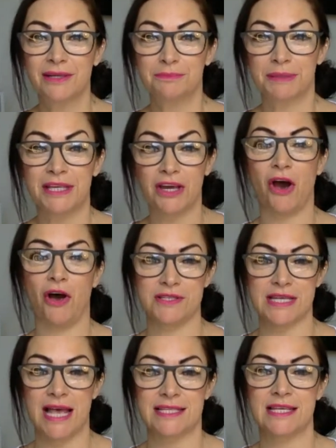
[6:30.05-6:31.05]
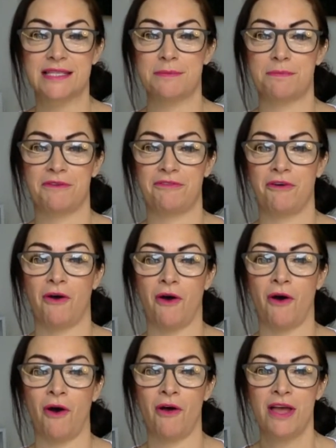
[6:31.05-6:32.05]
Because, as I said
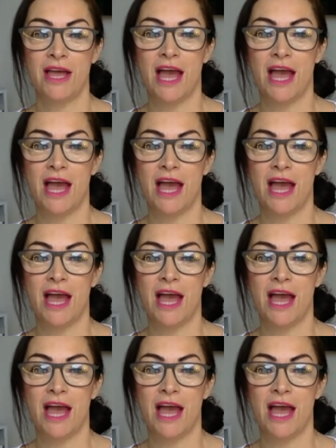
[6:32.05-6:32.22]
before,